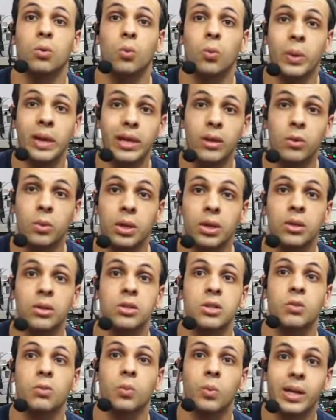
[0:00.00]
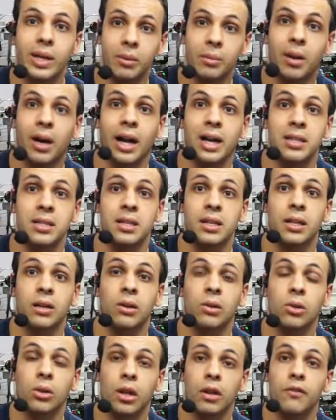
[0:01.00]
weak willed and weak minded and
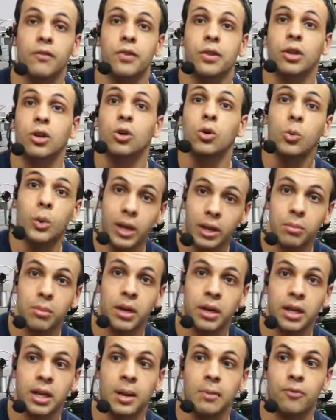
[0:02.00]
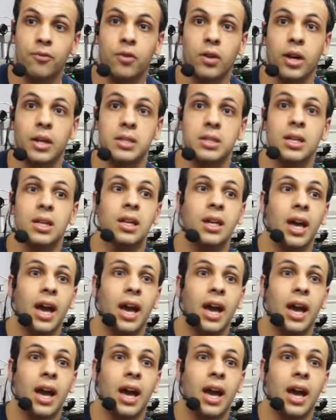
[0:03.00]
are looking for the quick money up front